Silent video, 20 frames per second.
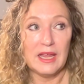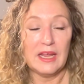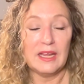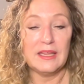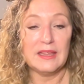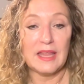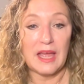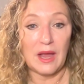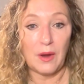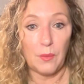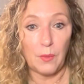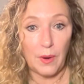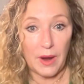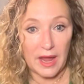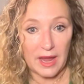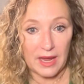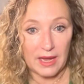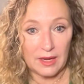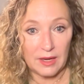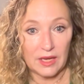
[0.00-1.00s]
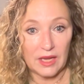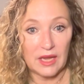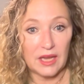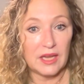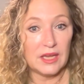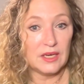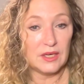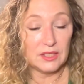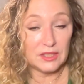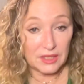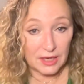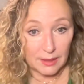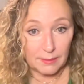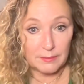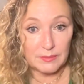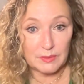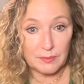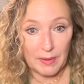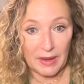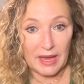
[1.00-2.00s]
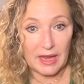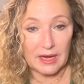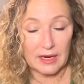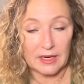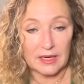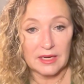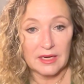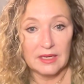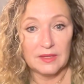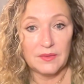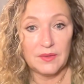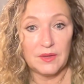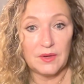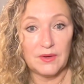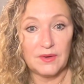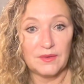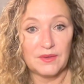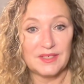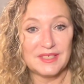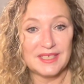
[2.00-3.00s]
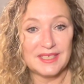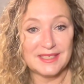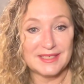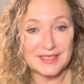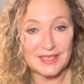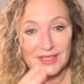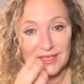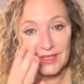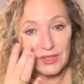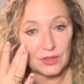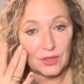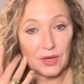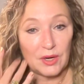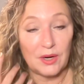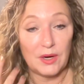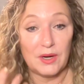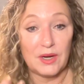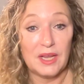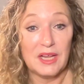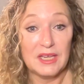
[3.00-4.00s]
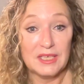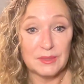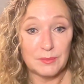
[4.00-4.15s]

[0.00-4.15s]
in that way it comes back the universe is concerned,